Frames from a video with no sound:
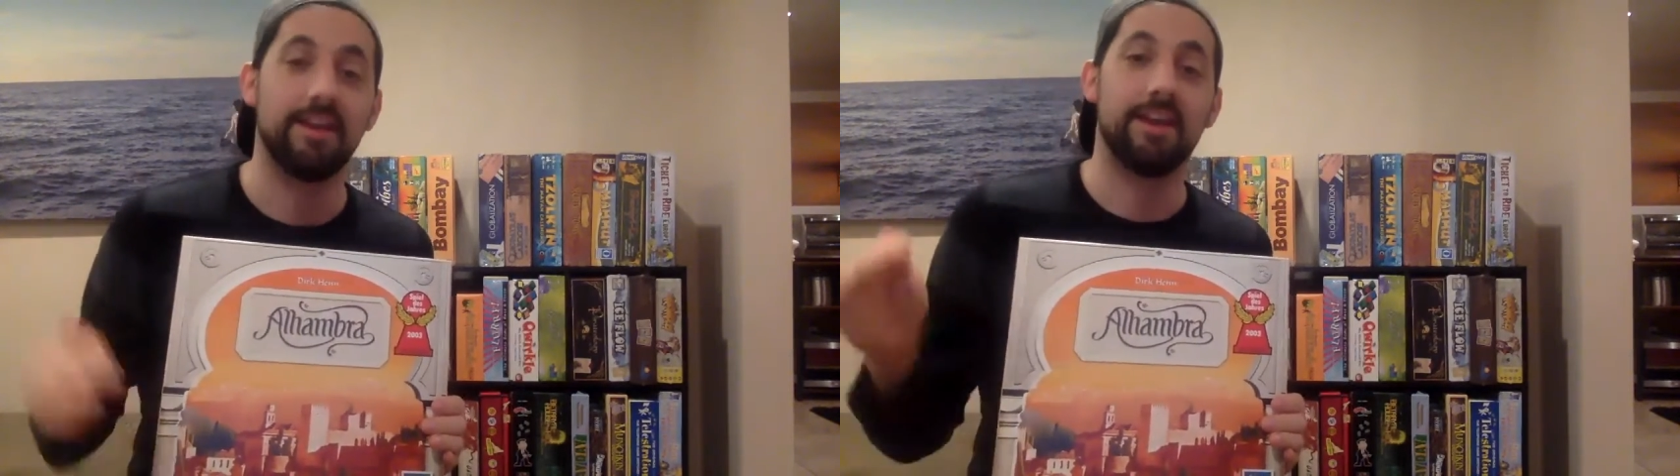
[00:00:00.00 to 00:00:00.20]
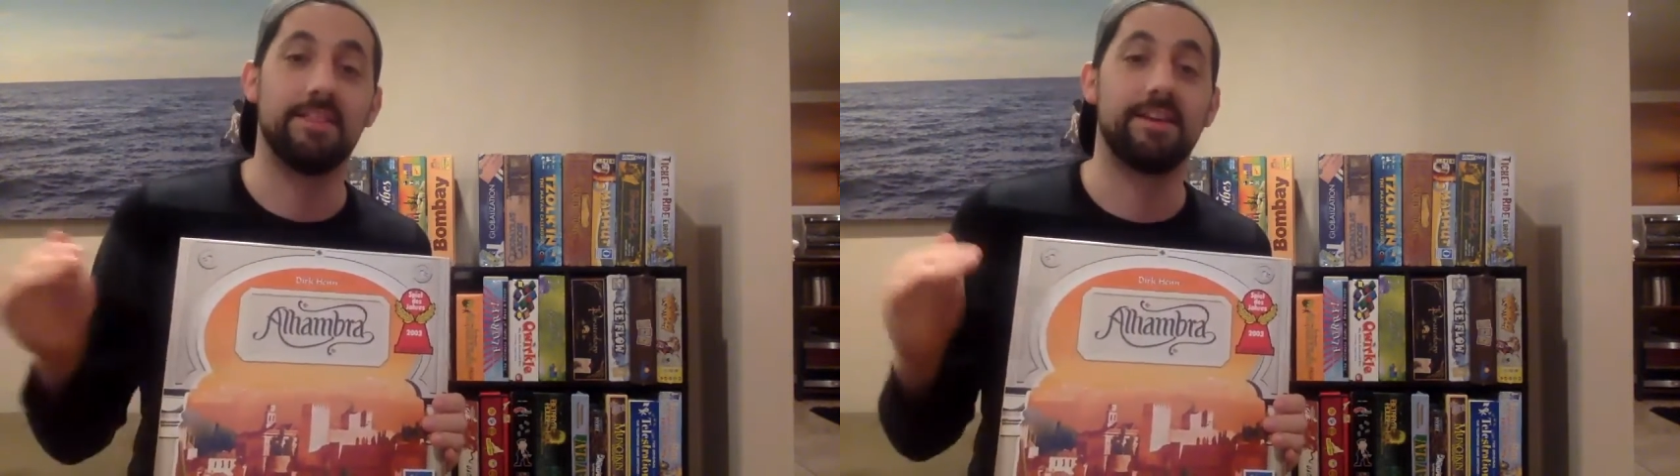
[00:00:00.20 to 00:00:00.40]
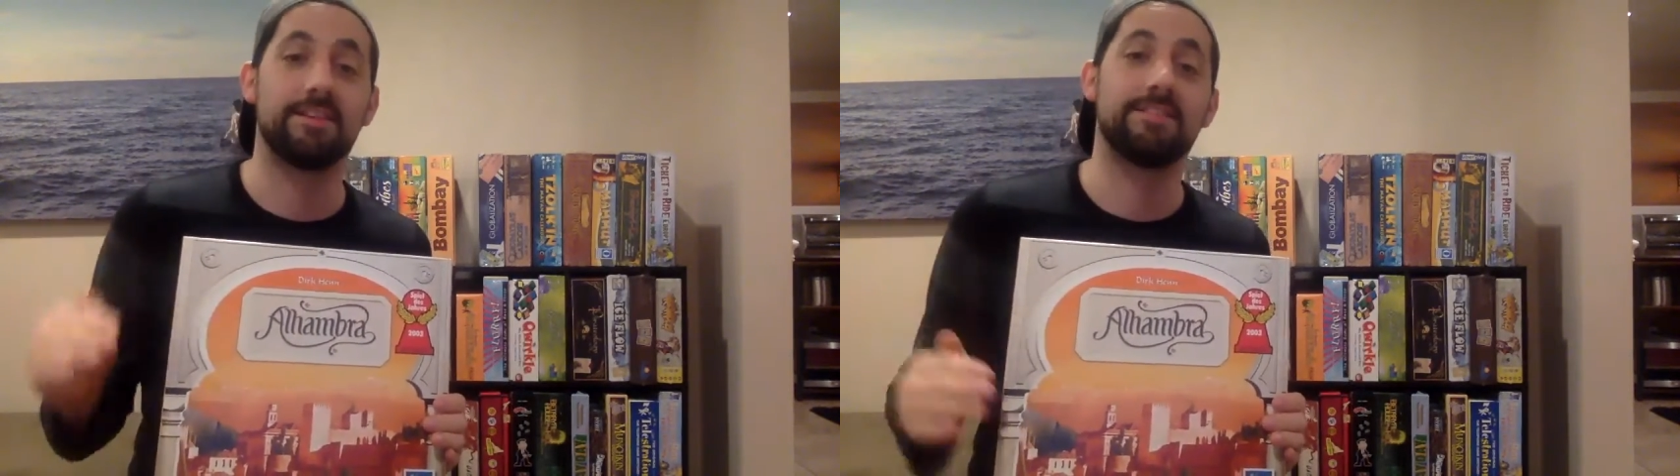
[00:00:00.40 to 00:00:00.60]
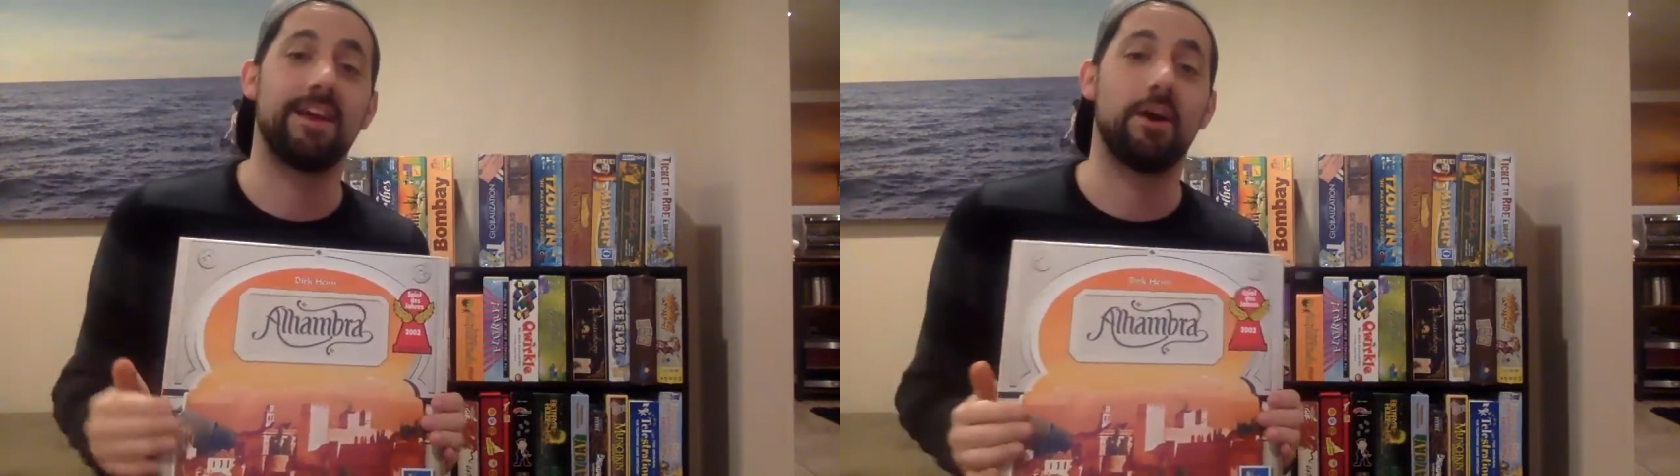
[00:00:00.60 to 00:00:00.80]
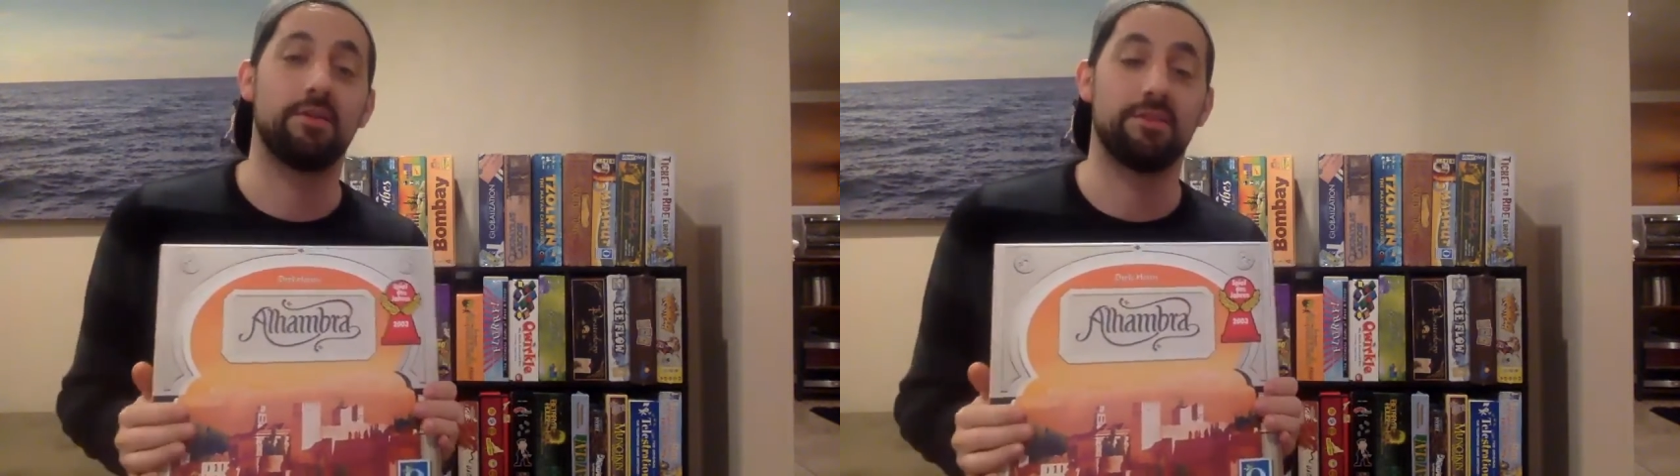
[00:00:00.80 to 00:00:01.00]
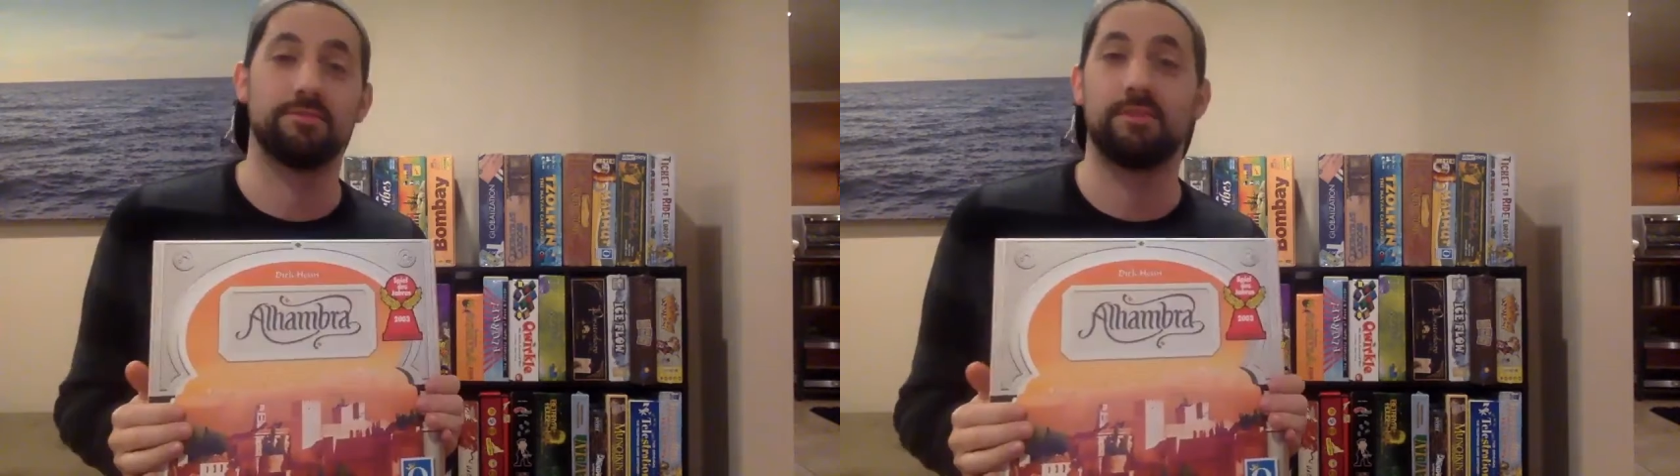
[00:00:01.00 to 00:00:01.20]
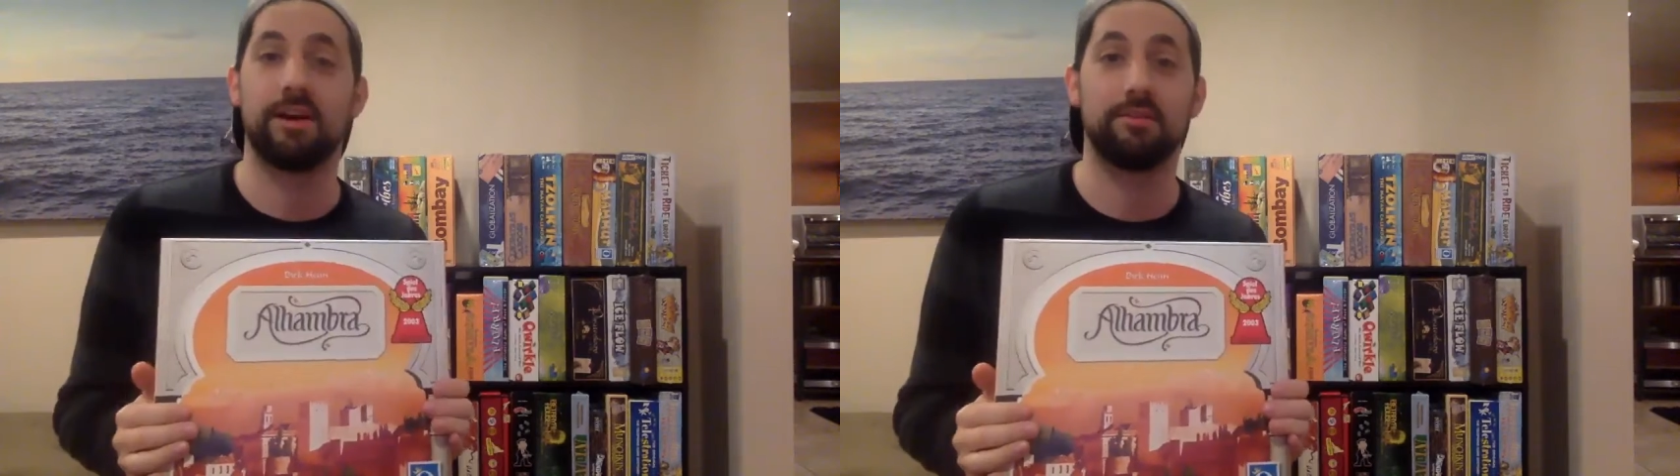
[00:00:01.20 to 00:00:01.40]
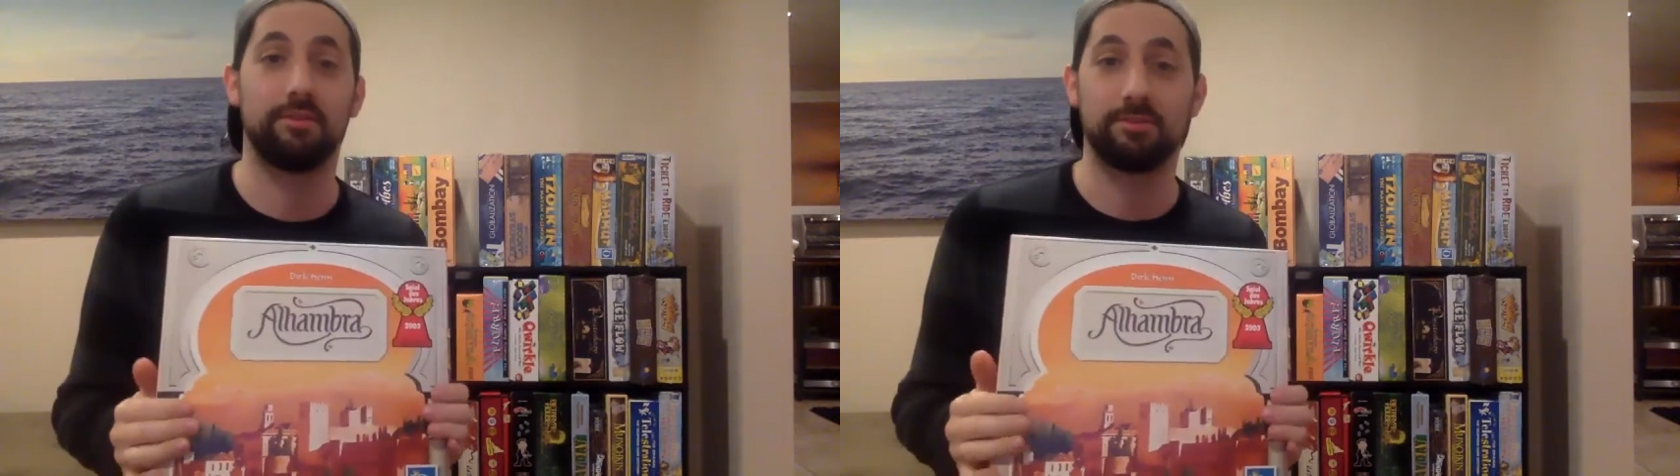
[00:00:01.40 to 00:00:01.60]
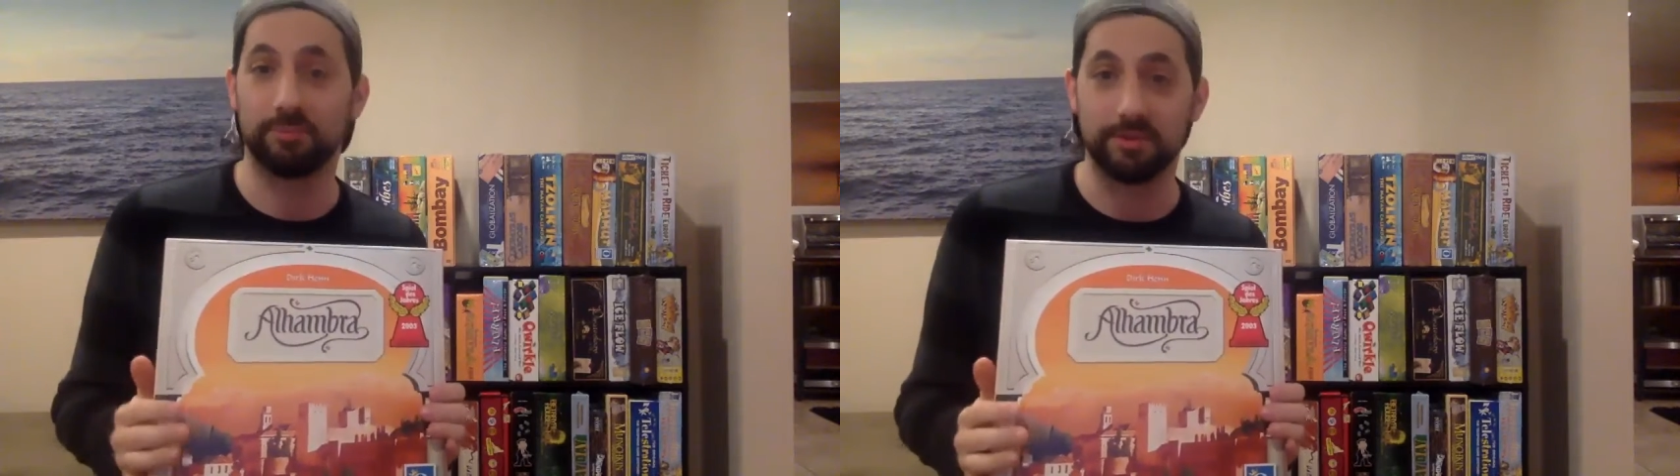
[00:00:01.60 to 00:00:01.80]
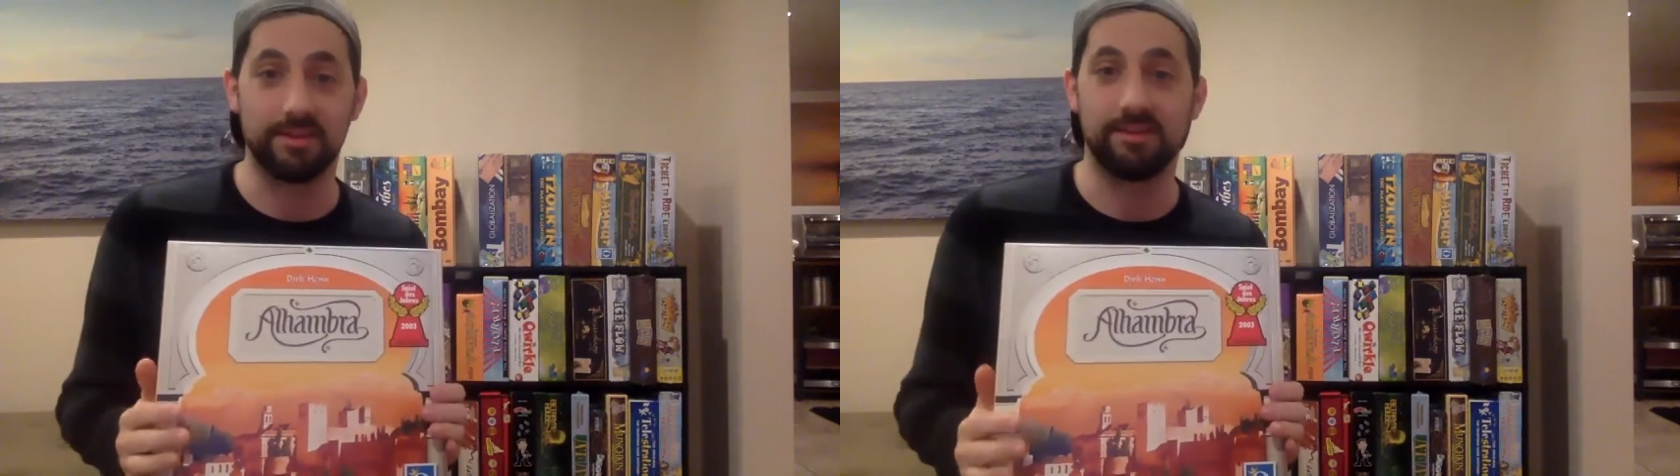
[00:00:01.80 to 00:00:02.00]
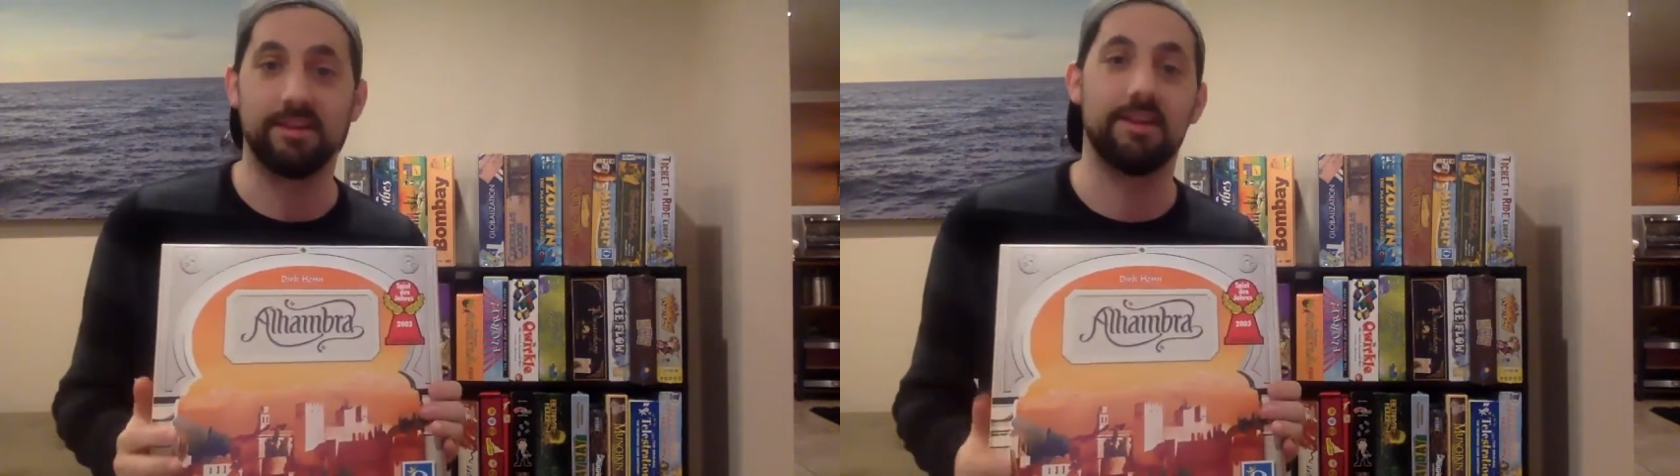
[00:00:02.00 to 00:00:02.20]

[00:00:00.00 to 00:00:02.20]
And they get down to the final 3.